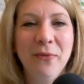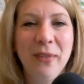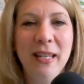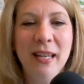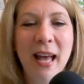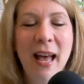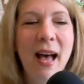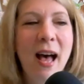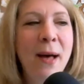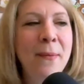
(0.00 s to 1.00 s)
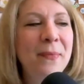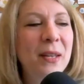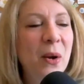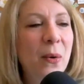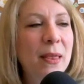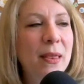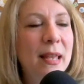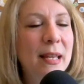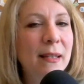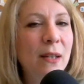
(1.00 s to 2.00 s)
V. You know,
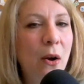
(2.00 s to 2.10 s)
this is a